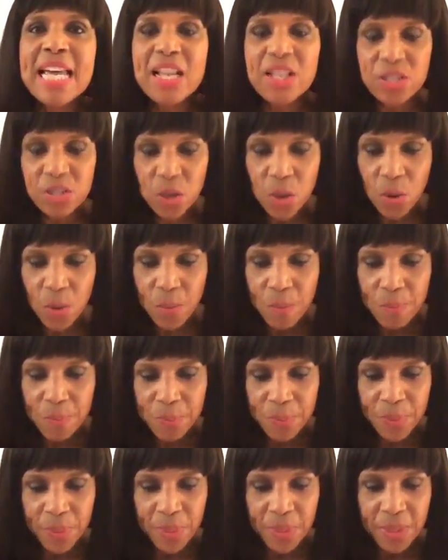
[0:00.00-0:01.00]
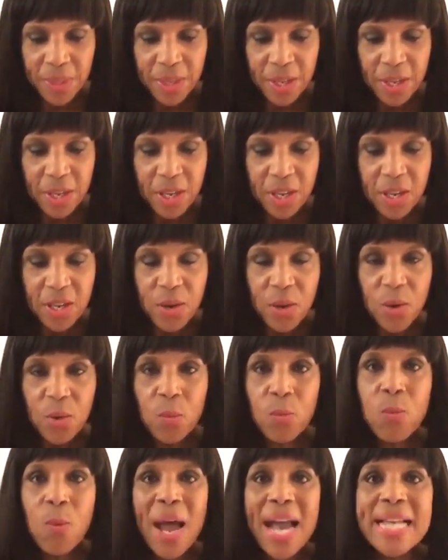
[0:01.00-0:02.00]
So
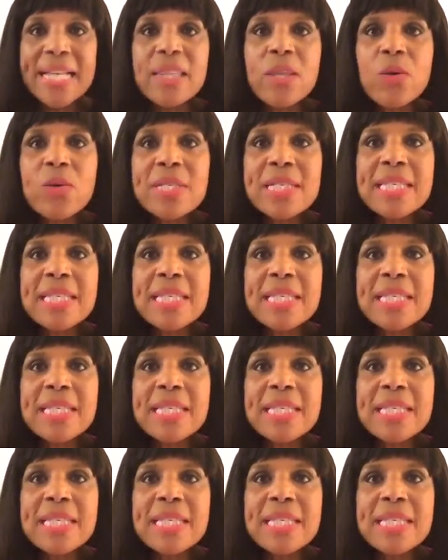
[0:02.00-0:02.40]
write those